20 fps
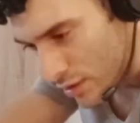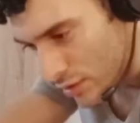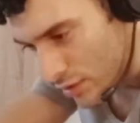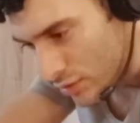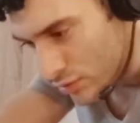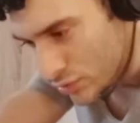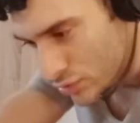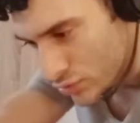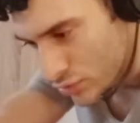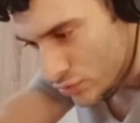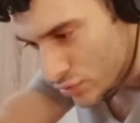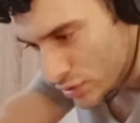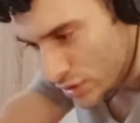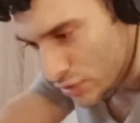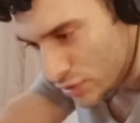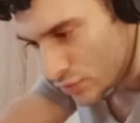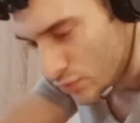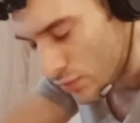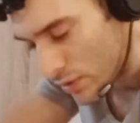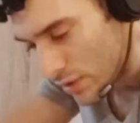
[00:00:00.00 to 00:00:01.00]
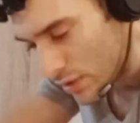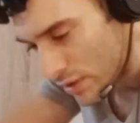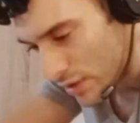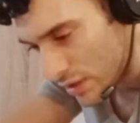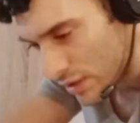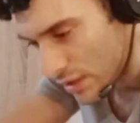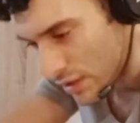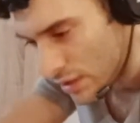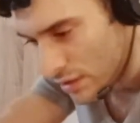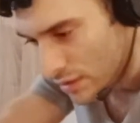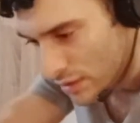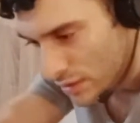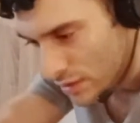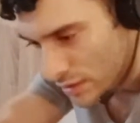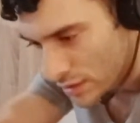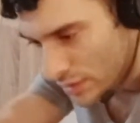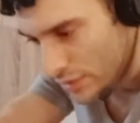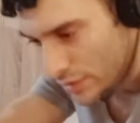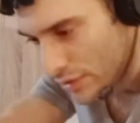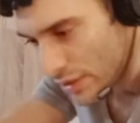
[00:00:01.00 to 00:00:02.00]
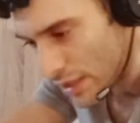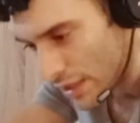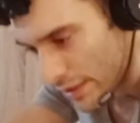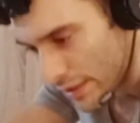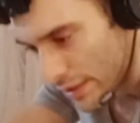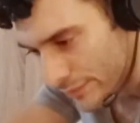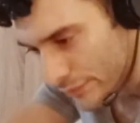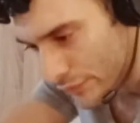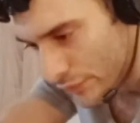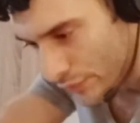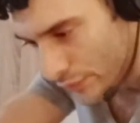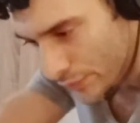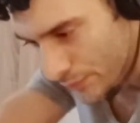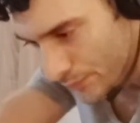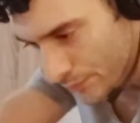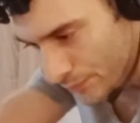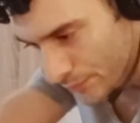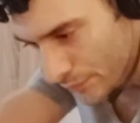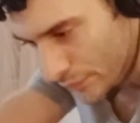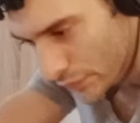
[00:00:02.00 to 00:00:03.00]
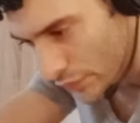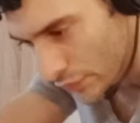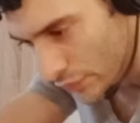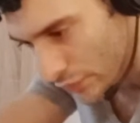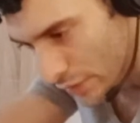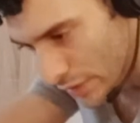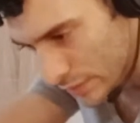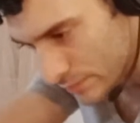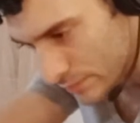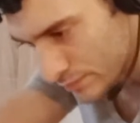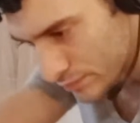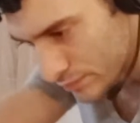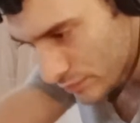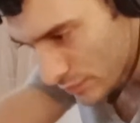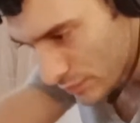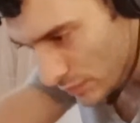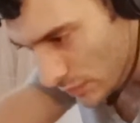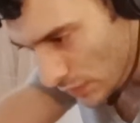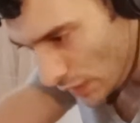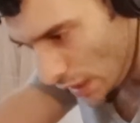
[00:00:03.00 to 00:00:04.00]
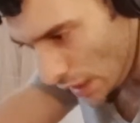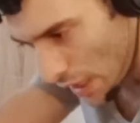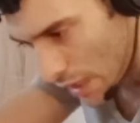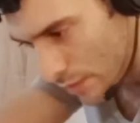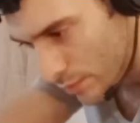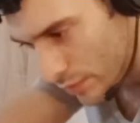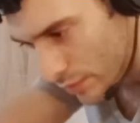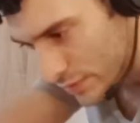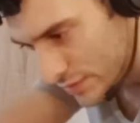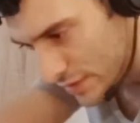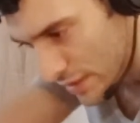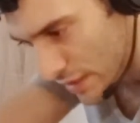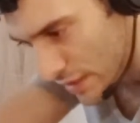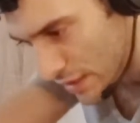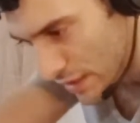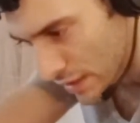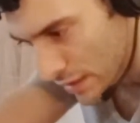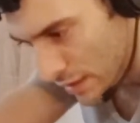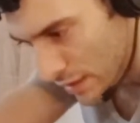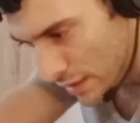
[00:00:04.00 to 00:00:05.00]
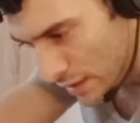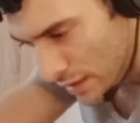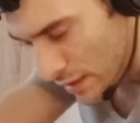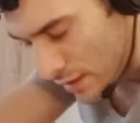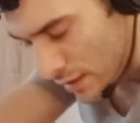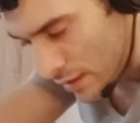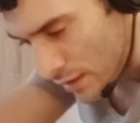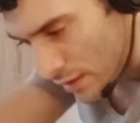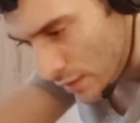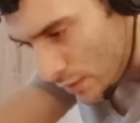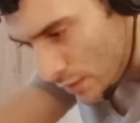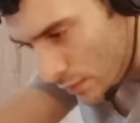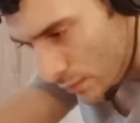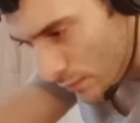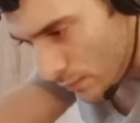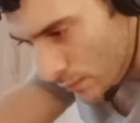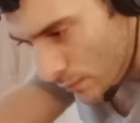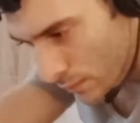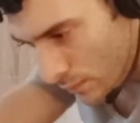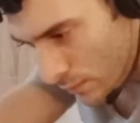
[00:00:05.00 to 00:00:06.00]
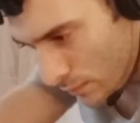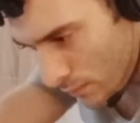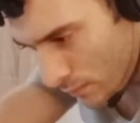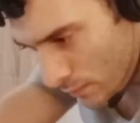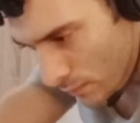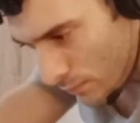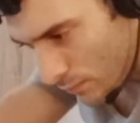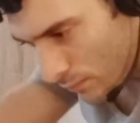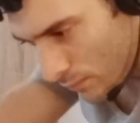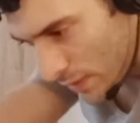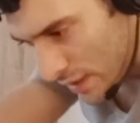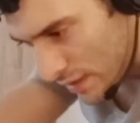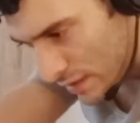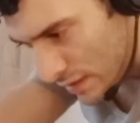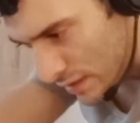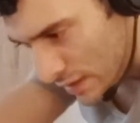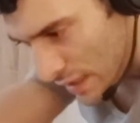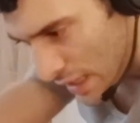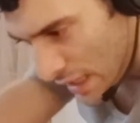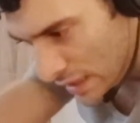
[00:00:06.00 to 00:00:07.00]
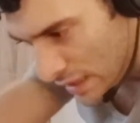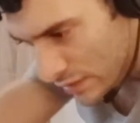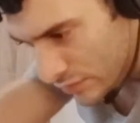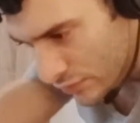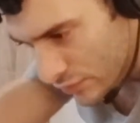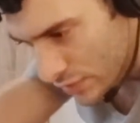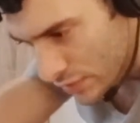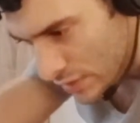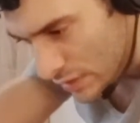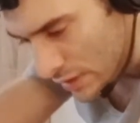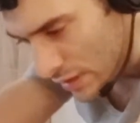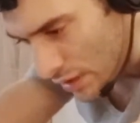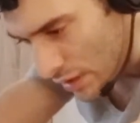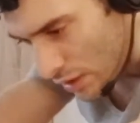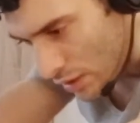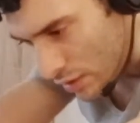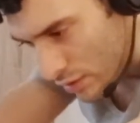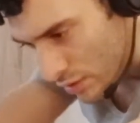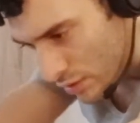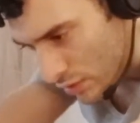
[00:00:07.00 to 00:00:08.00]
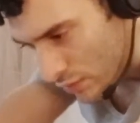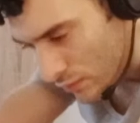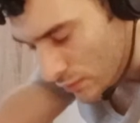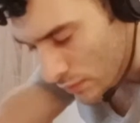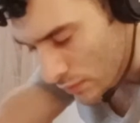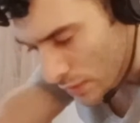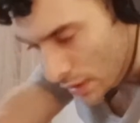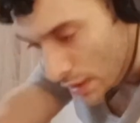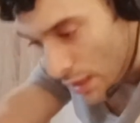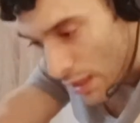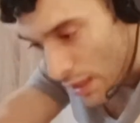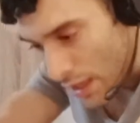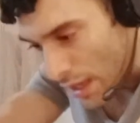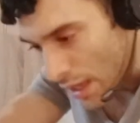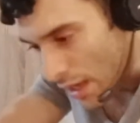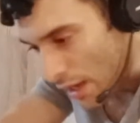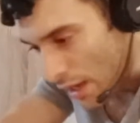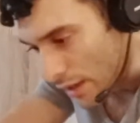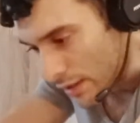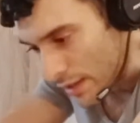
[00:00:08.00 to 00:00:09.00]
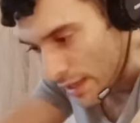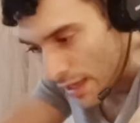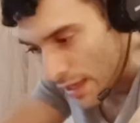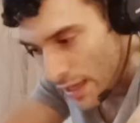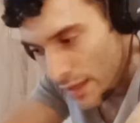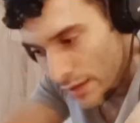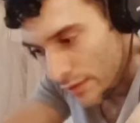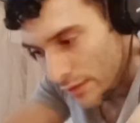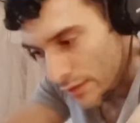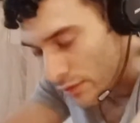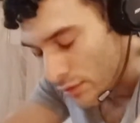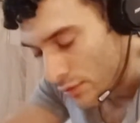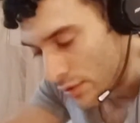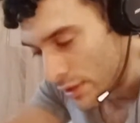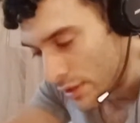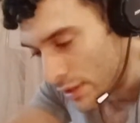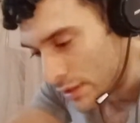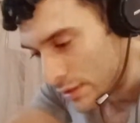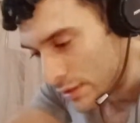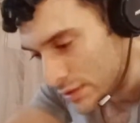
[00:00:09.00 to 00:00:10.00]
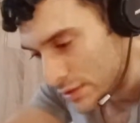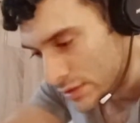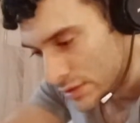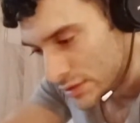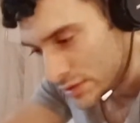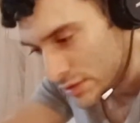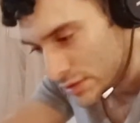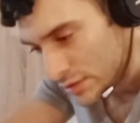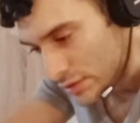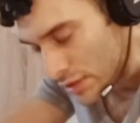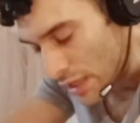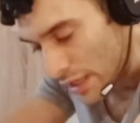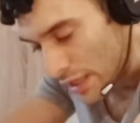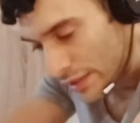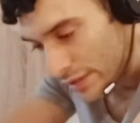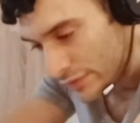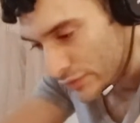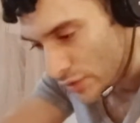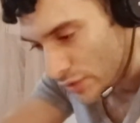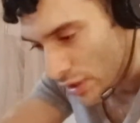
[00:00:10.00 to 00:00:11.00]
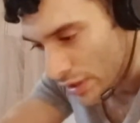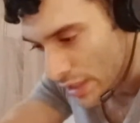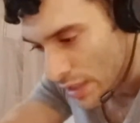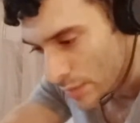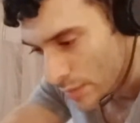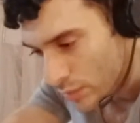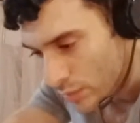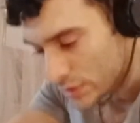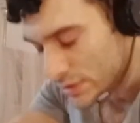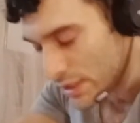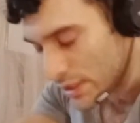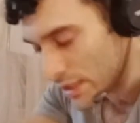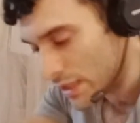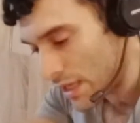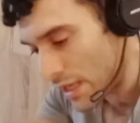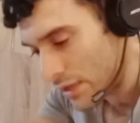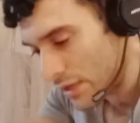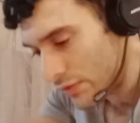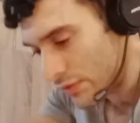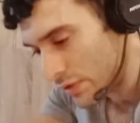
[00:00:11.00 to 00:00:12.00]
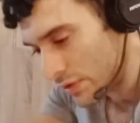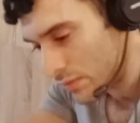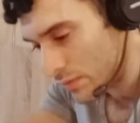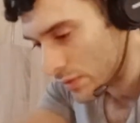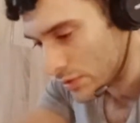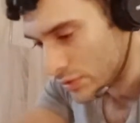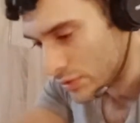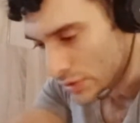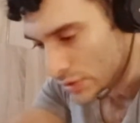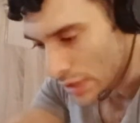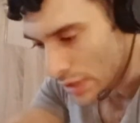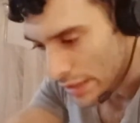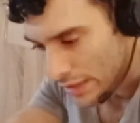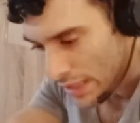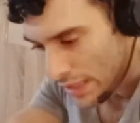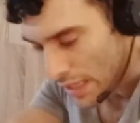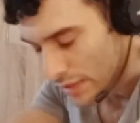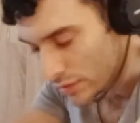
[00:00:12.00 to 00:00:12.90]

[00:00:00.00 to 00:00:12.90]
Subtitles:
shouldn't do anything. Yeah, so you're right. Abba saying, When can't really argue. Okay, your English. Sorry, Abbas, I can't read I can't